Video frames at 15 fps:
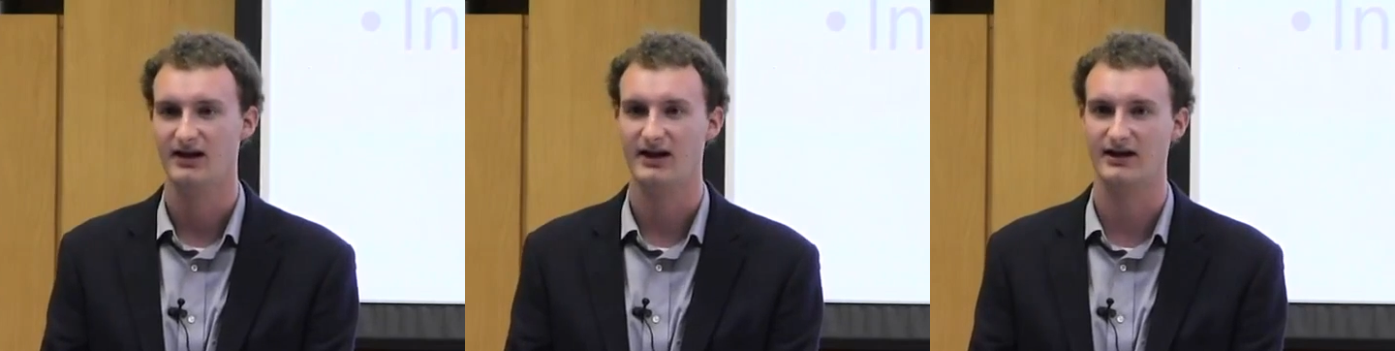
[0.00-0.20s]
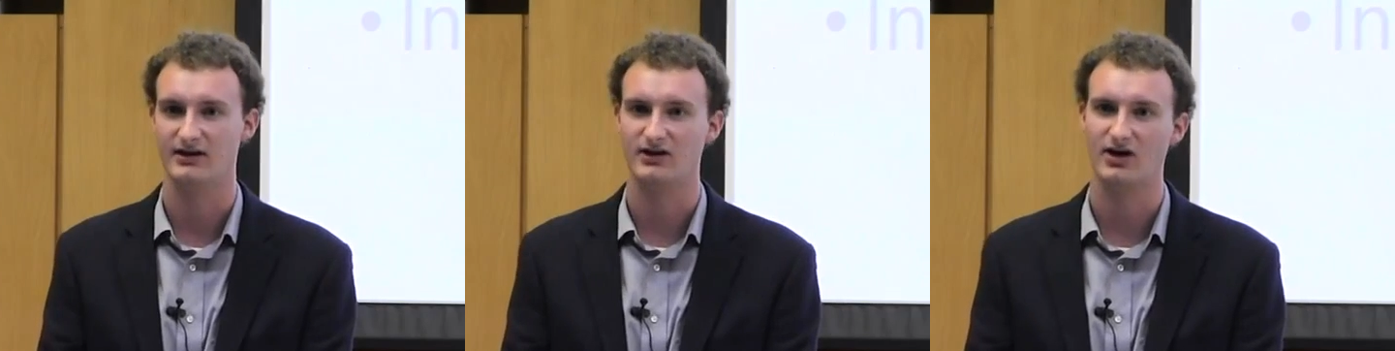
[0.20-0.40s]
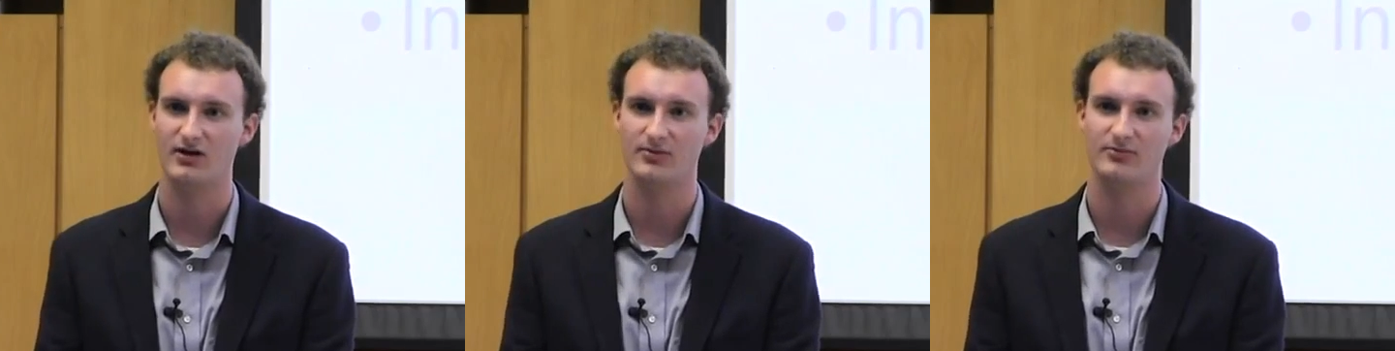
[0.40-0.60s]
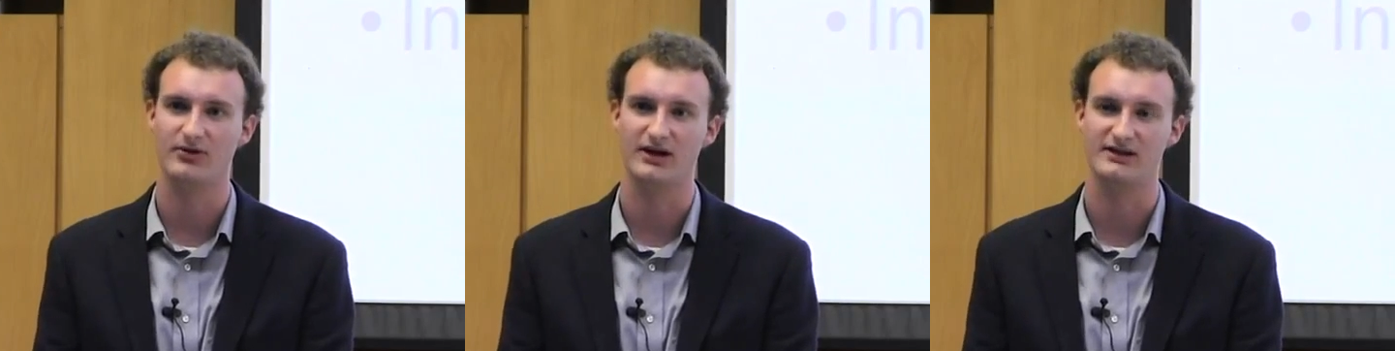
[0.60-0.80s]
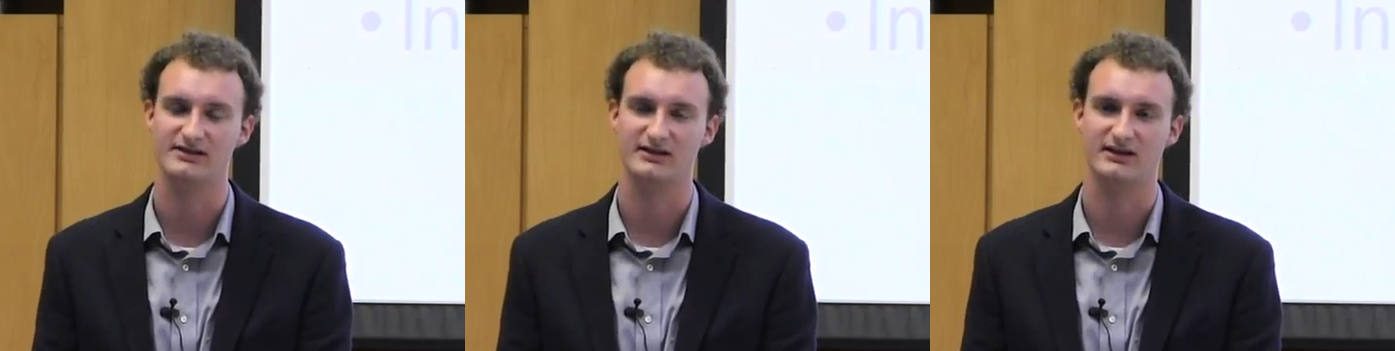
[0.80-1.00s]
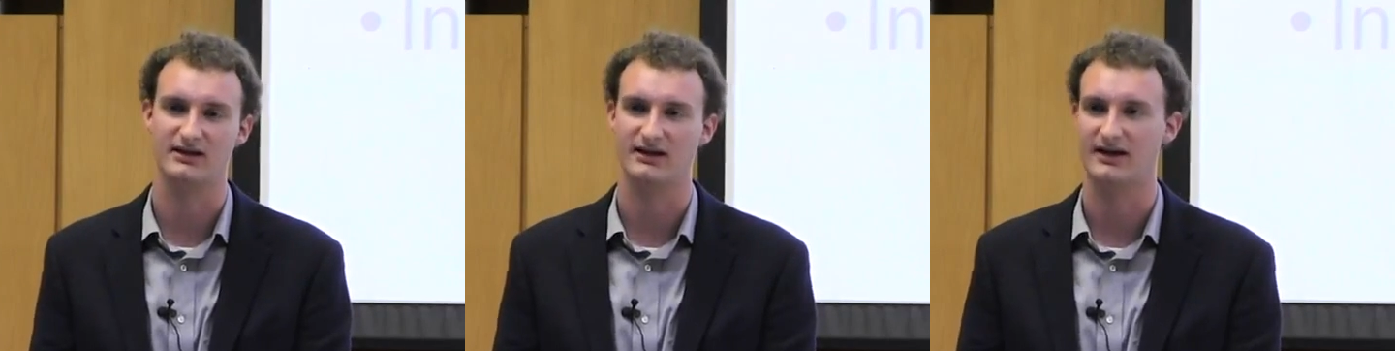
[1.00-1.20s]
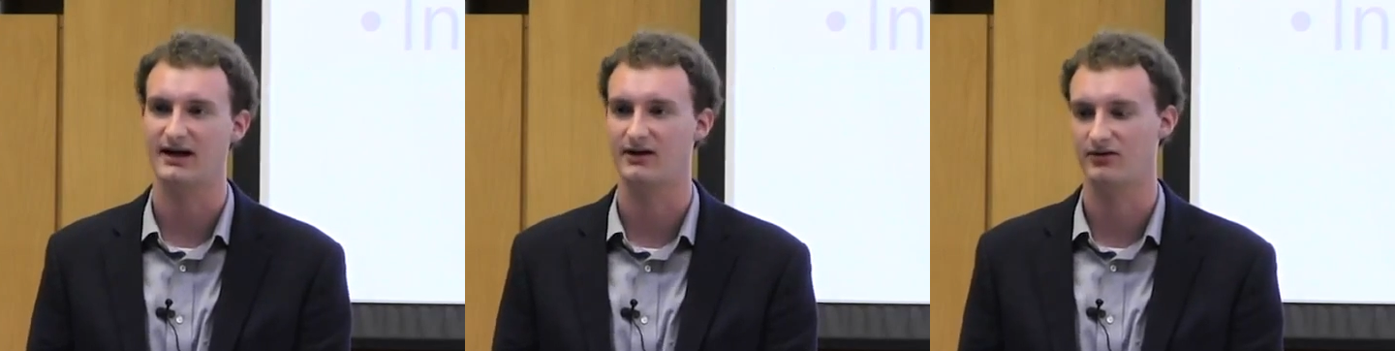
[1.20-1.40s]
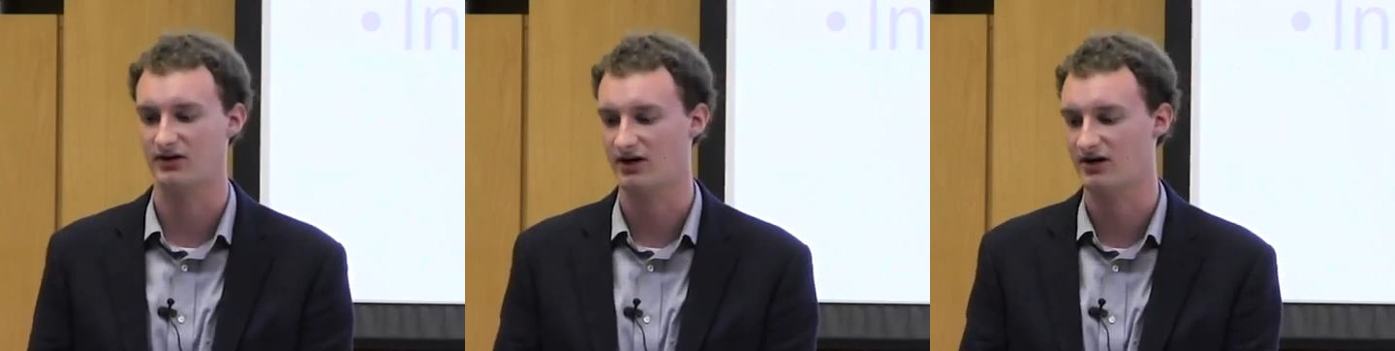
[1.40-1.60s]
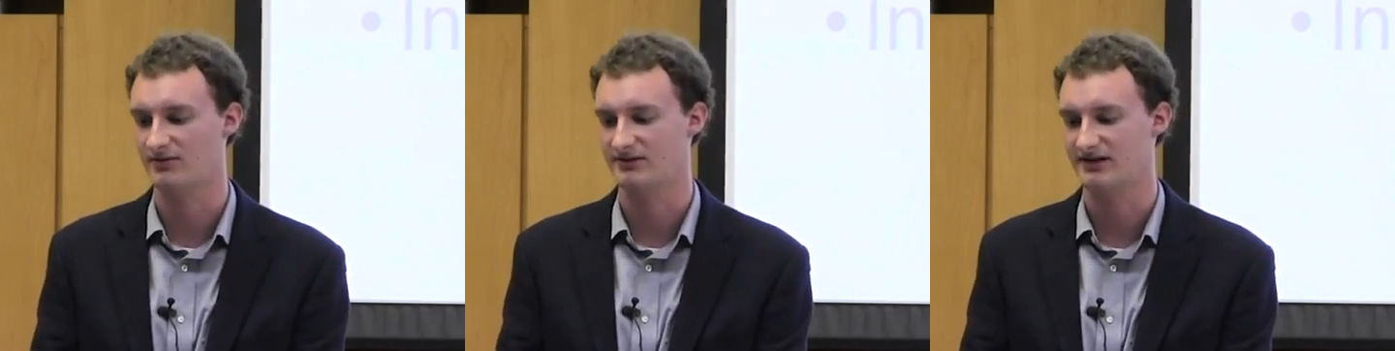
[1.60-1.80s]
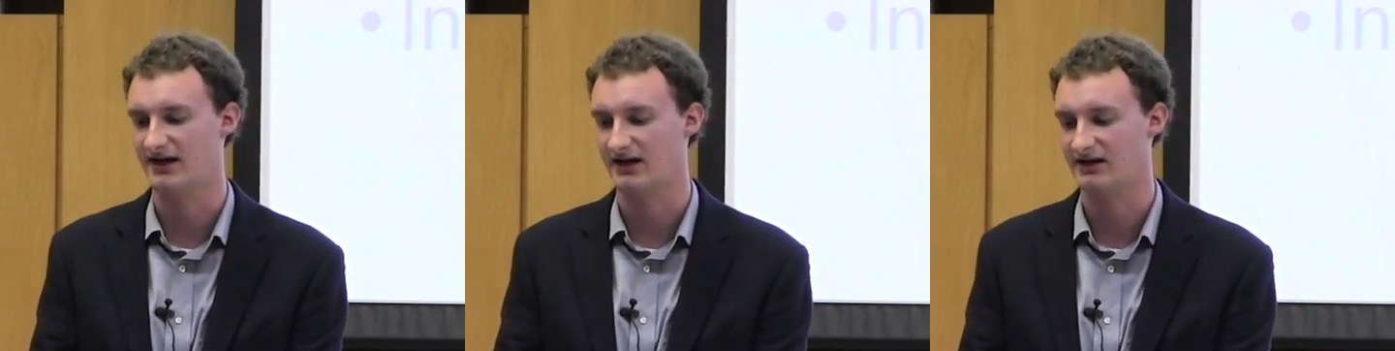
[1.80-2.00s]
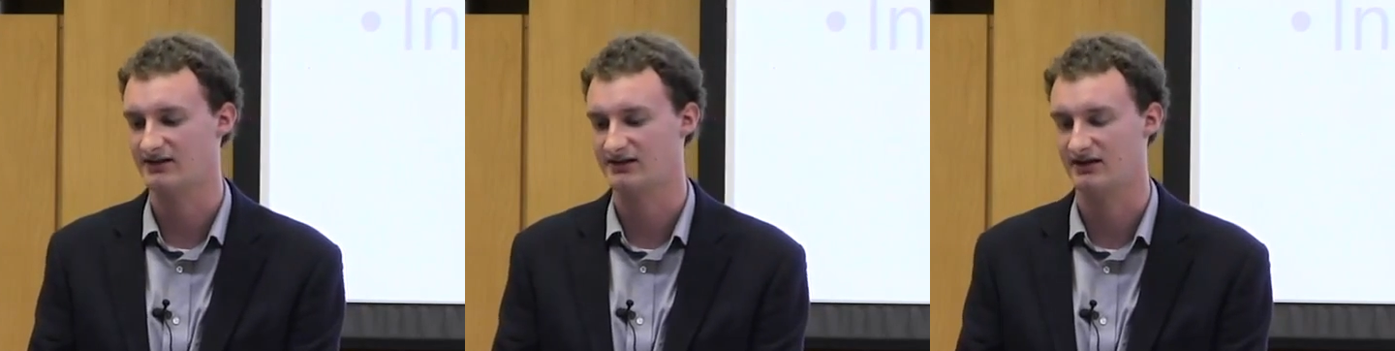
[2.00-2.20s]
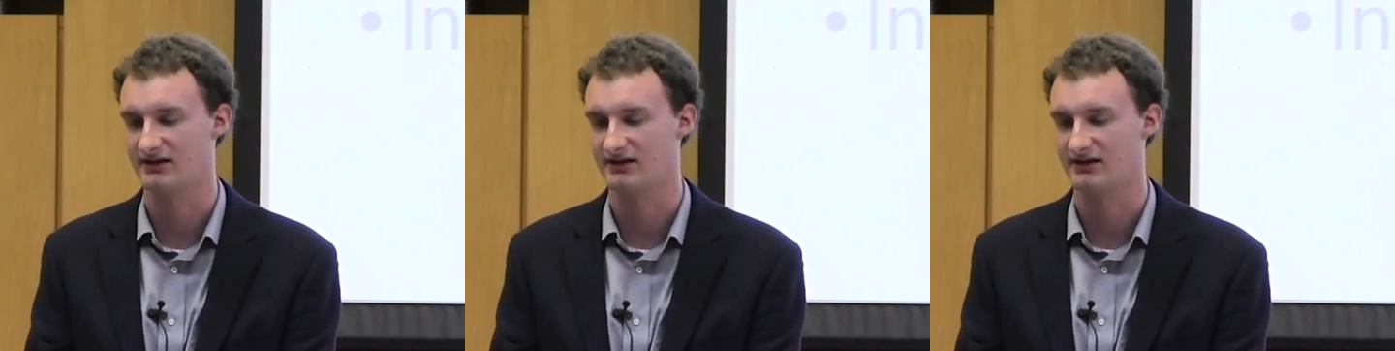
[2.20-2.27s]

and carbon pricing and how a carbon tax